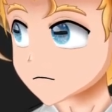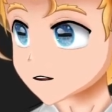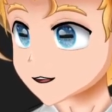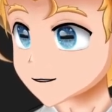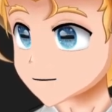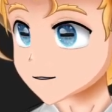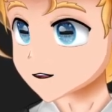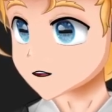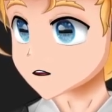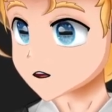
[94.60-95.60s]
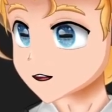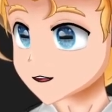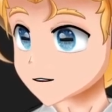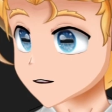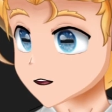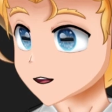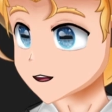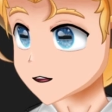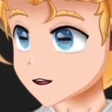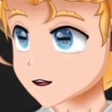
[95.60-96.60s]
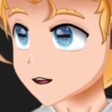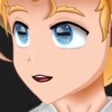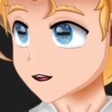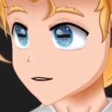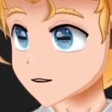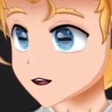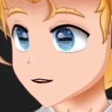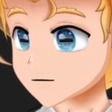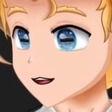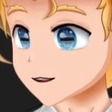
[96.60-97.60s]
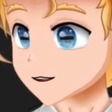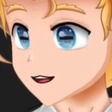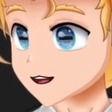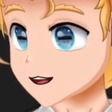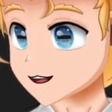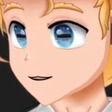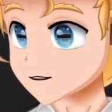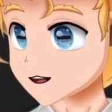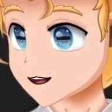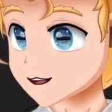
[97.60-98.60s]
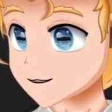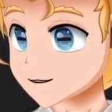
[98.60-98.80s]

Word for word: is our entry. So we're going to specify the entry as